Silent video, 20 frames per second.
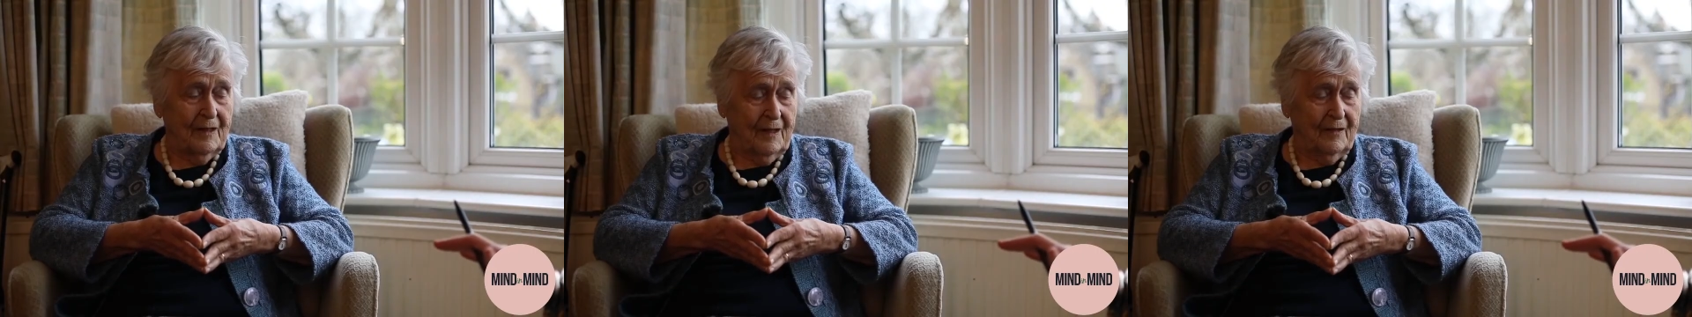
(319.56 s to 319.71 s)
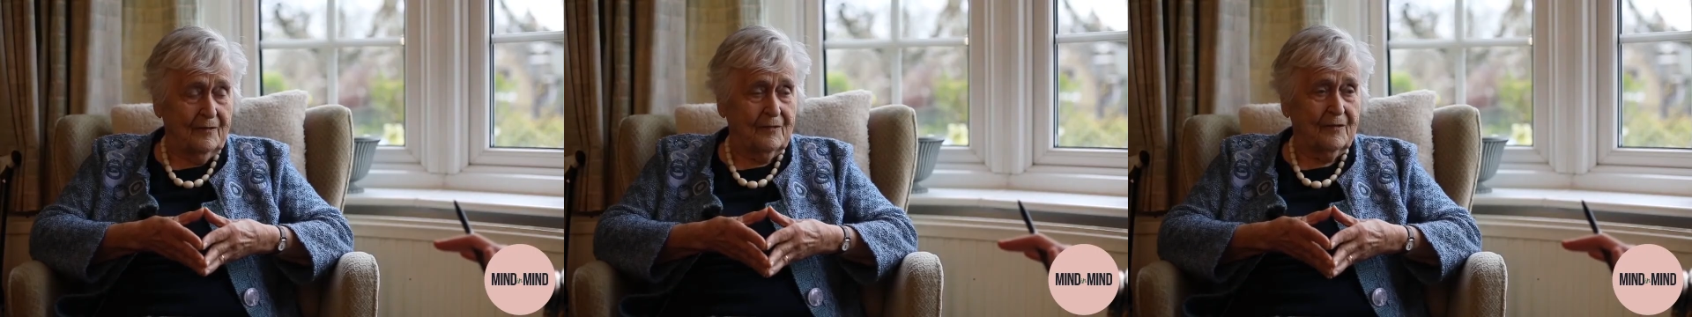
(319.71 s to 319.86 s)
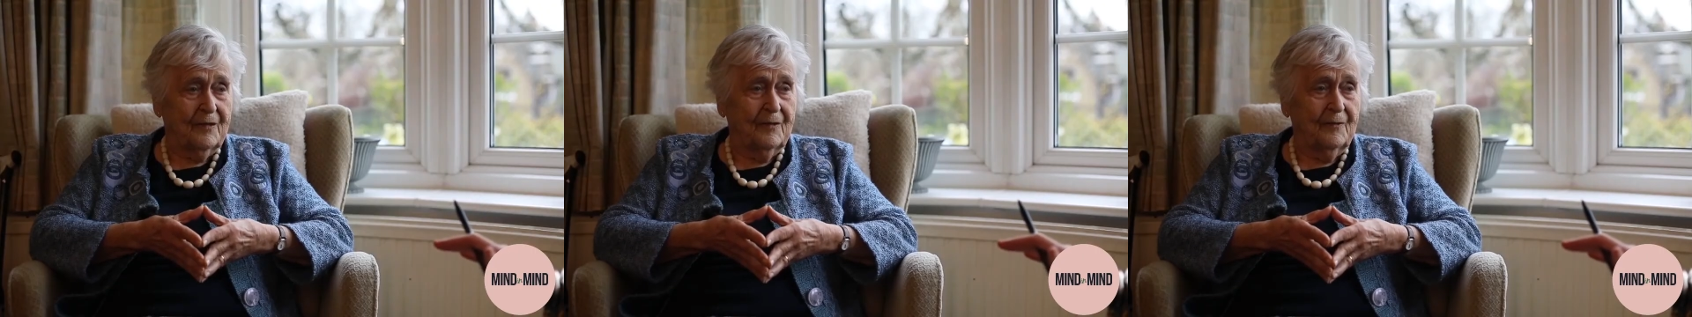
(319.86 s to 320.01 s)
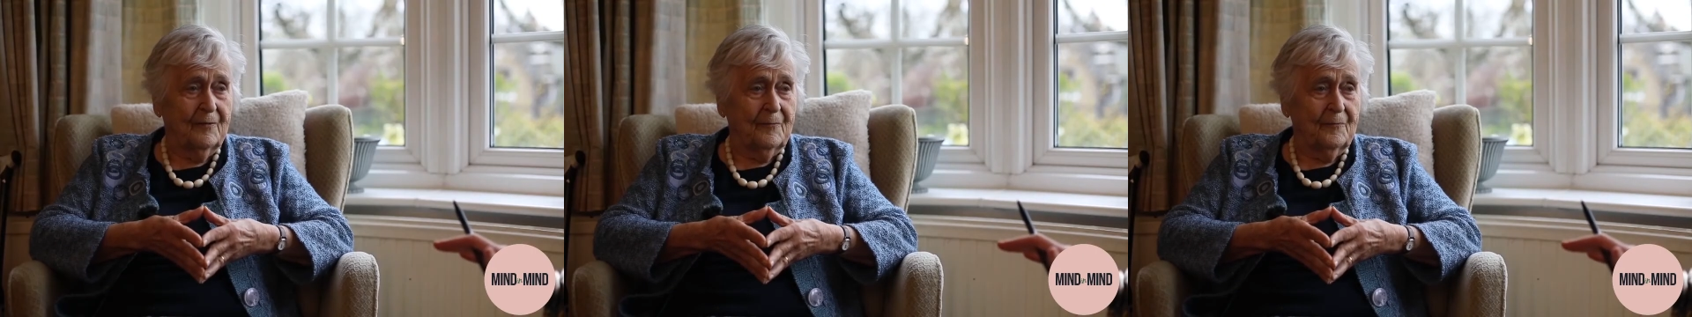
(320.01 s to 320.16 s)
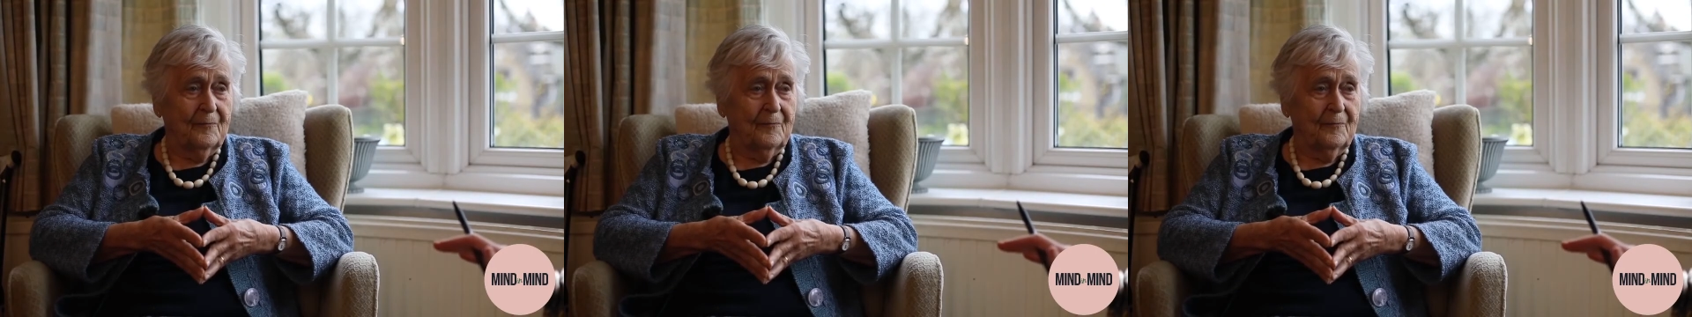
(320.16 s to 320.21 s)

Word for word: Yes.